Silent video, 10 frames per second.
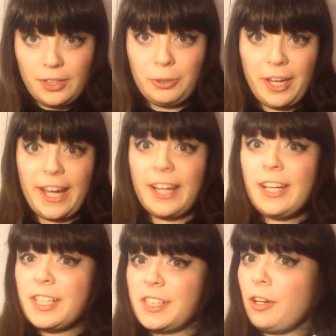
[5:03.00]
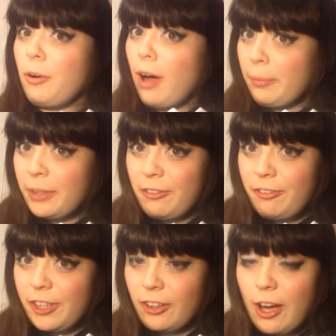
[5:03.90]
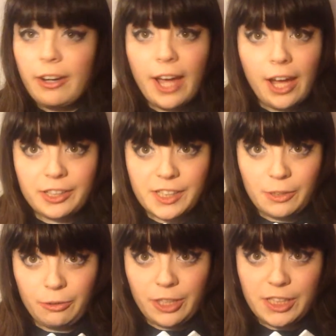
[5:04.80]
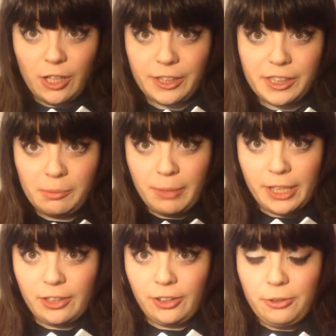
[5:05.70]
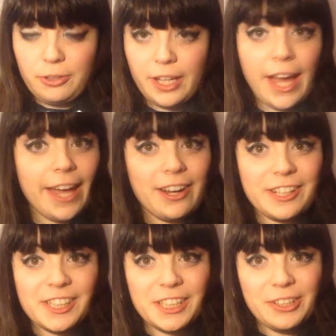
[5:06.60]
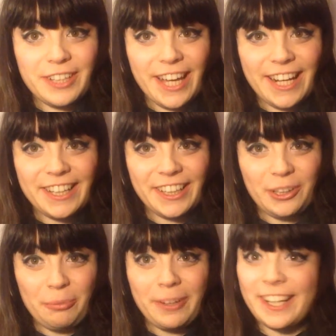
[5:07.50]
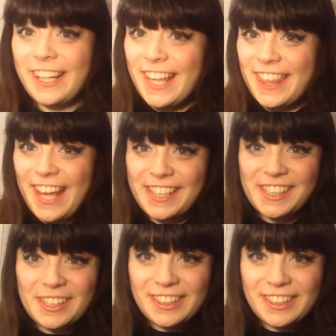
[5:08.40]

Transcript: Okay, so I'm gonna figure out how to sew these onto my cloak, and I'll see you again in a little bit. Thanks!